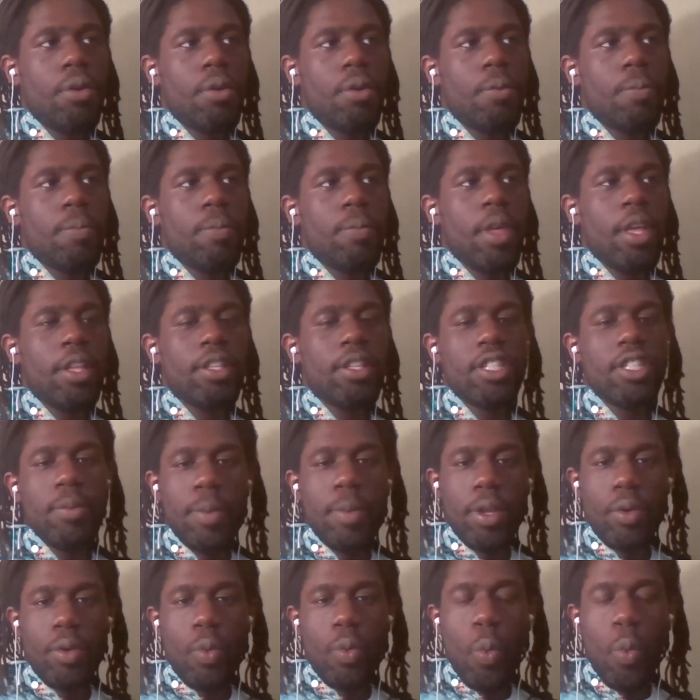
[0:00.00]
intimate
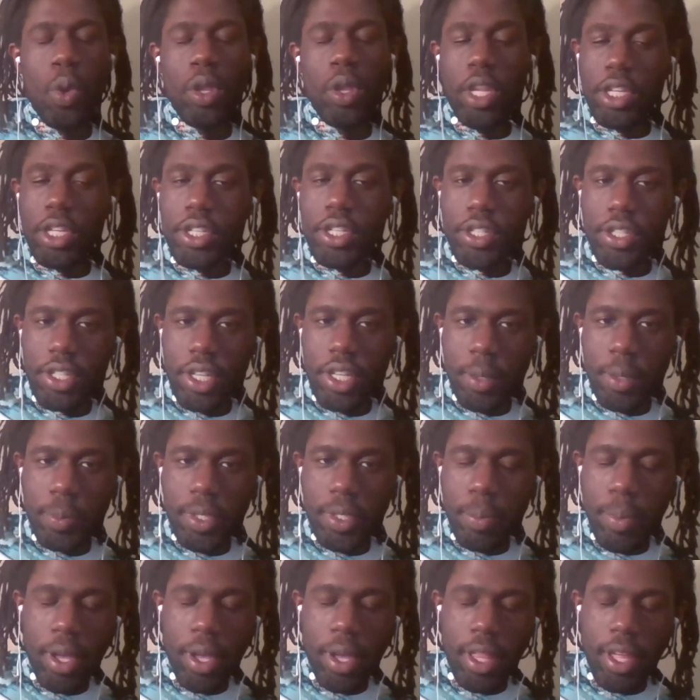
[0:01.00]
relationships in
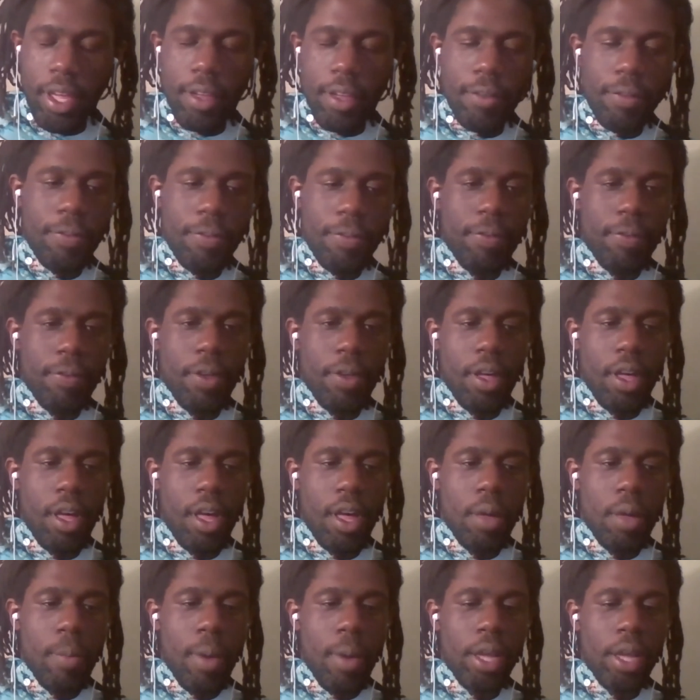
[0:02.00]
my life.
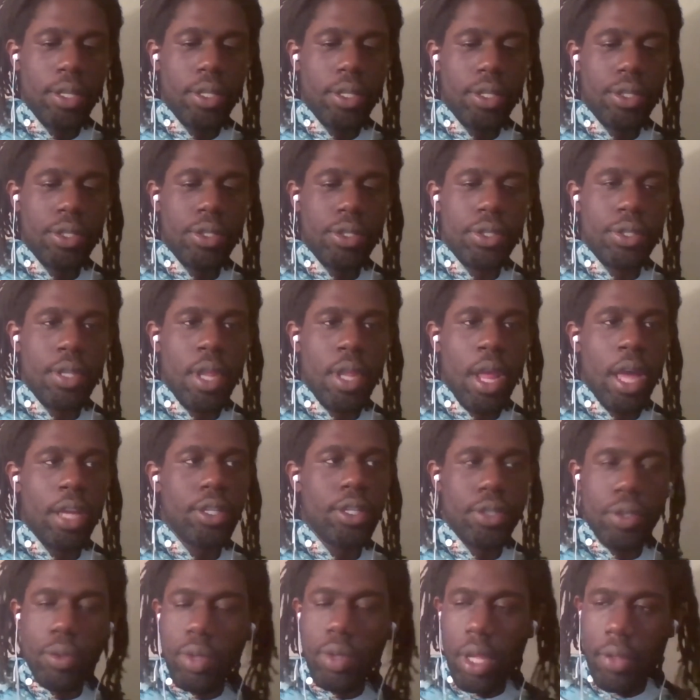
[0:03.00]
I
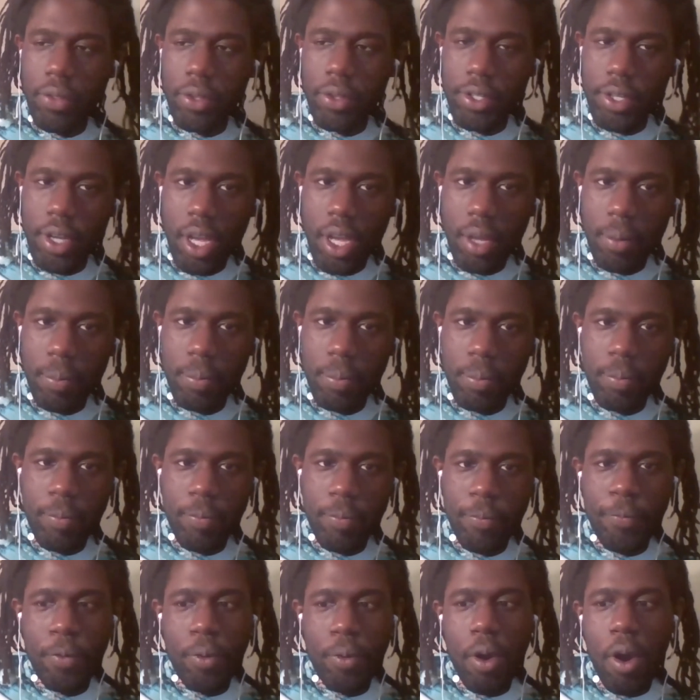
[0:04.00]
do love the job
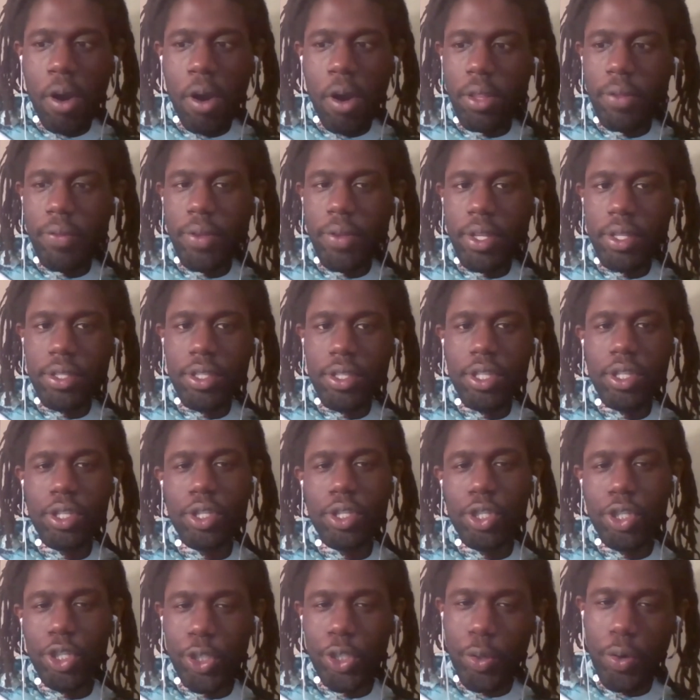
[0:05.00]
for all of its
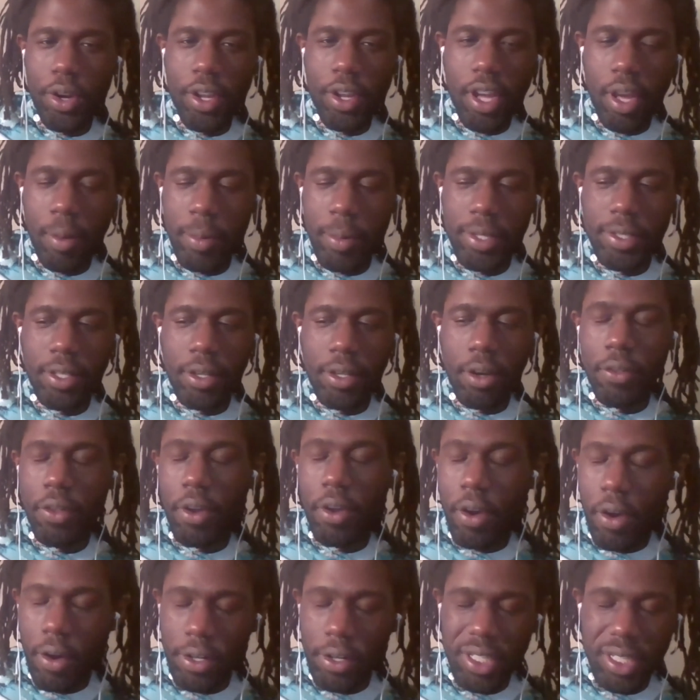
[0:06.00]
shortcomings and all the
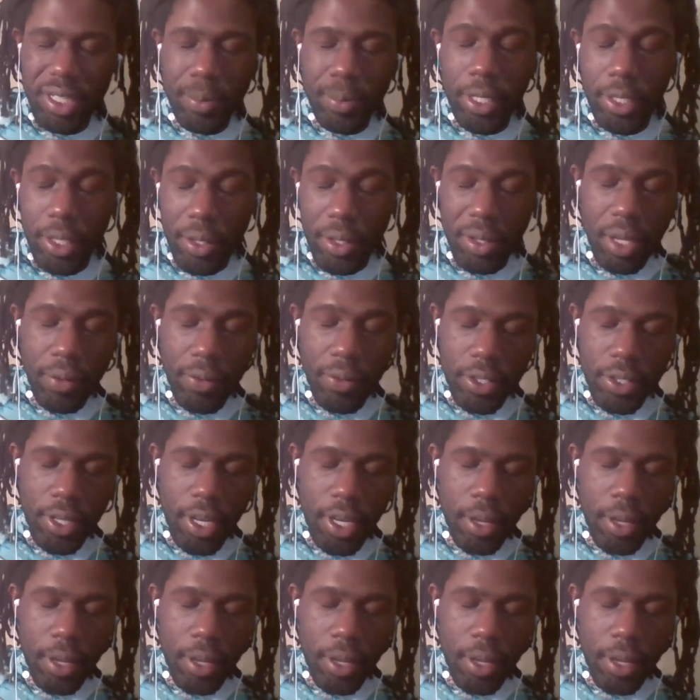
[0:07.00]
hardships. I do love the job,